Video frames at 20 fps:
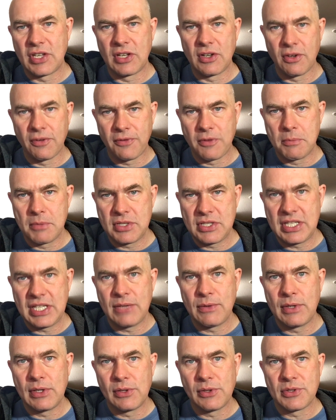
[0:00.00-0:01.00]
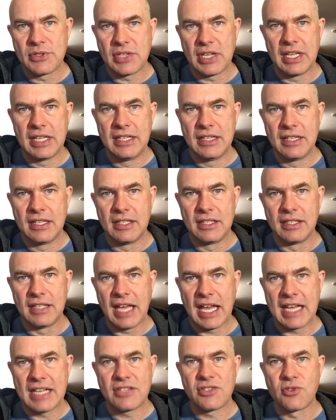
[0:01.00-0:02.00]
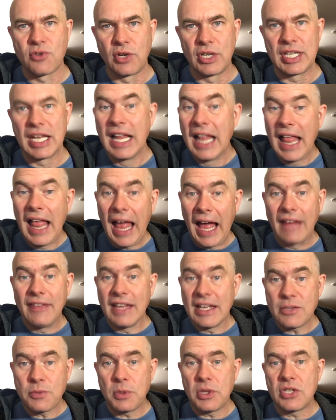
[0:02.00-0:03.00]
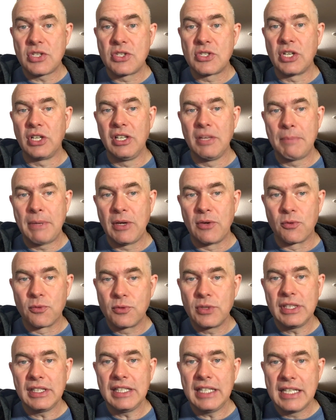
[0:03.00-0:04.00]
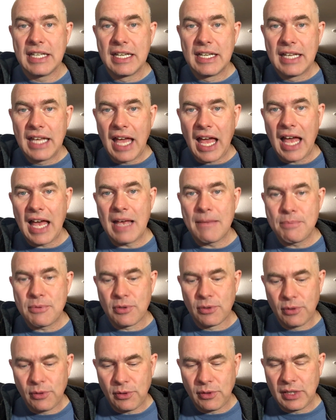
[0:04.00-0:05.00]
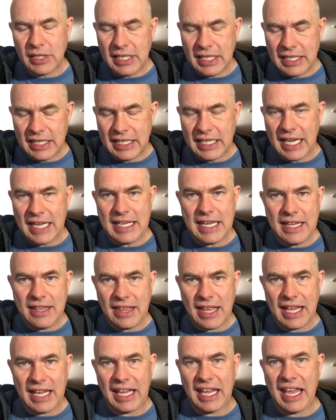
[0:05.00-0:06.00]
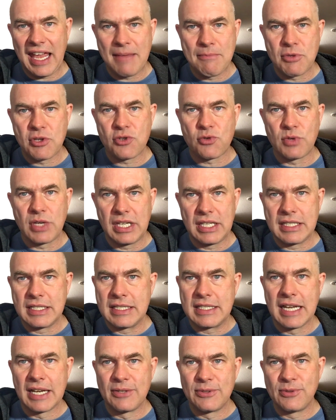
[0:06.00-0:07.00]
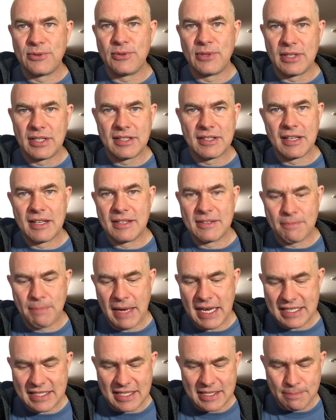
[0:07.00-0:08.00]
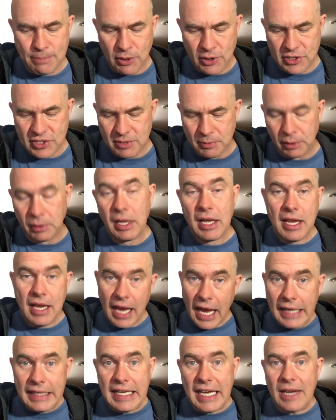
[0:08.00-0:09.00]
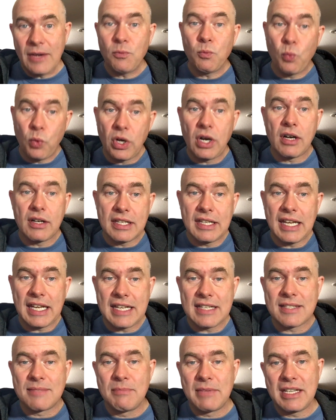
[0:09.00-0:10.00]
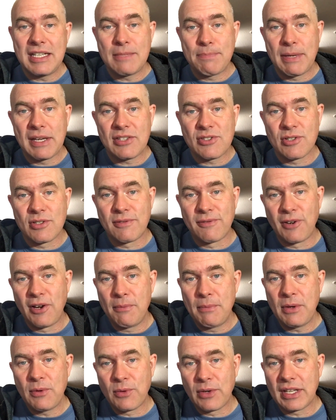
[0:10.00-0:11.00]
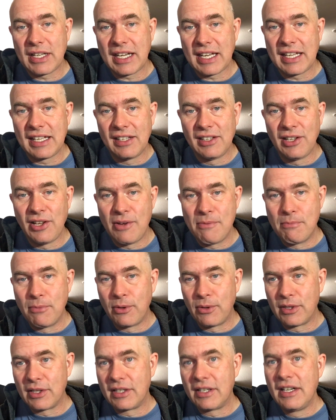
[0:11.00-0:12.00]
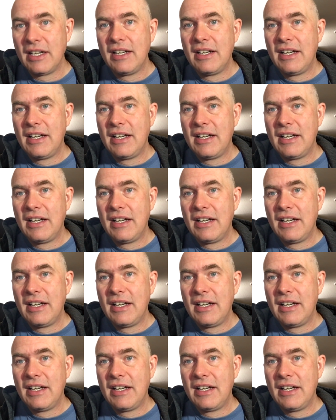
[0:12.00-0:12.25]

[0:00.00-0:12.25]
and of the materials in the asteroid. And that's what this is all about, really absolutely getting that chemistry down as best as possible. And yeah, we're going to get some nice pictures from it. We're going to get a lot more.